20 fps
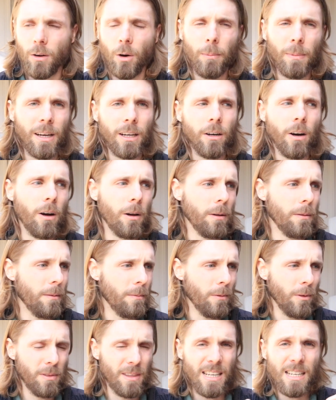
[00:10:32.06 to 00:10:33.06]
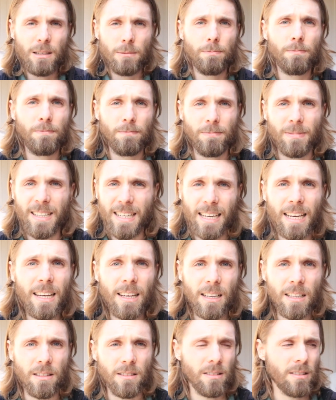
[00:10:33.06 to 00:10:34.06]
oh my God, these
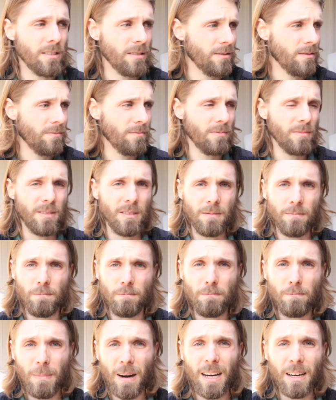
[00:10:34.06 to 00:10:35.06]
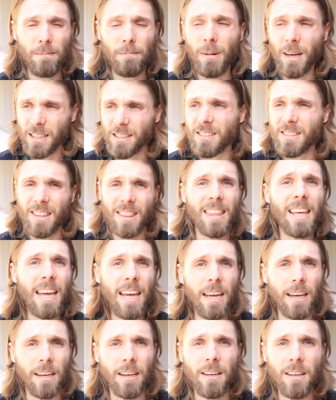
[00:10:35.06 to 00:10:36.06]
kids must
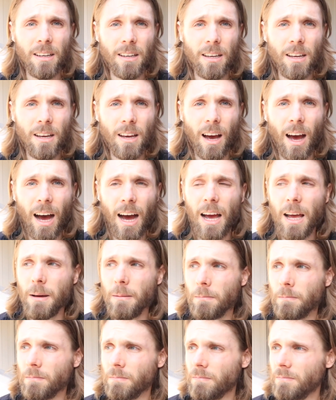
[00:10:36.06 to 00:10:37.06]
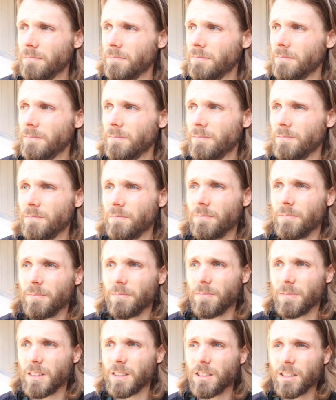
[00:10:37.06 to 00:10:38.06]
think I'm
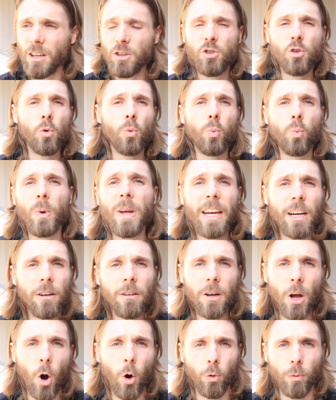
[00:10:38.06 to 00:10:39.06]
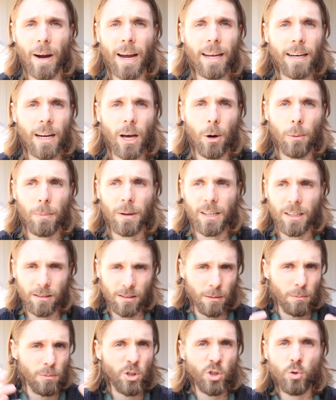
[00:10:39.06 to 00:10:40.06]
such a weirdo right now
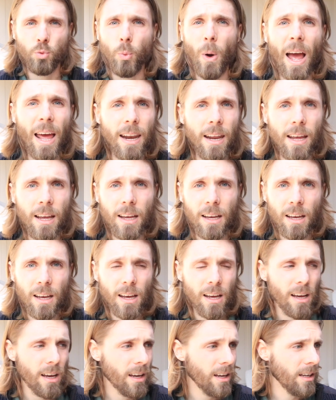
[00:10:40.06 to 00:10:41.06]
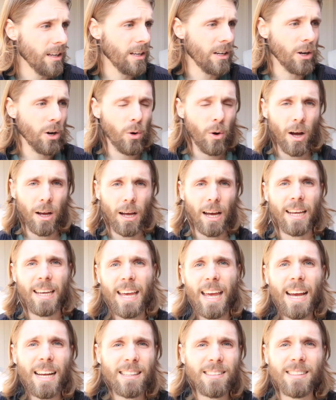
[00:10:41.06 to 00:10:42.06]
because I'm sweating you know, I, I
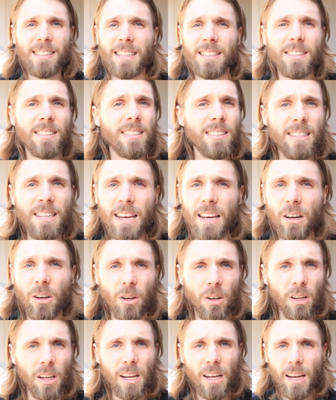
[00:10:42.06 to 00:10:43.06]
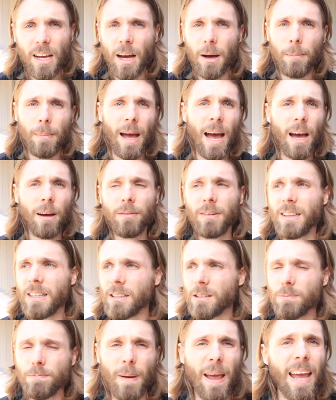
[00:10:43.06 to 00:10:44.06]
can't sit still. I'm having
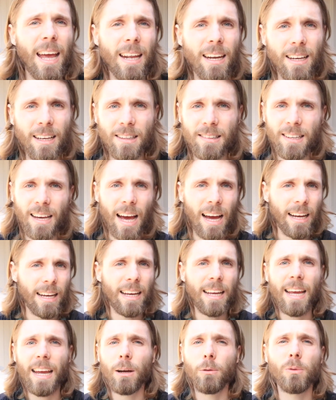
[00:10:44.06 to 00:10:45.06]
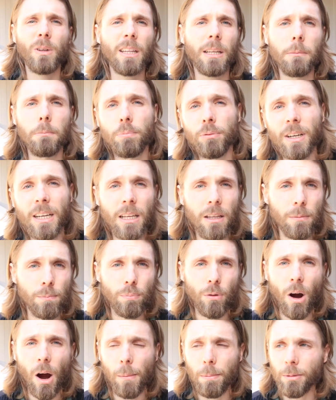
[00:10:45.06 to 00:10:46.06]
this panic attack. I can't really breathe
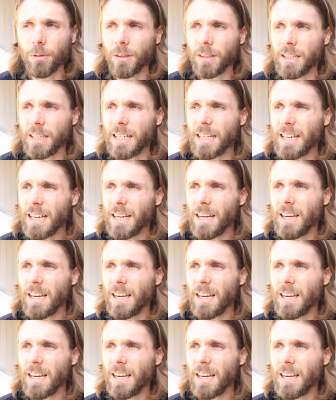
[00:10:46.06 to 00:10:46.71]
properly.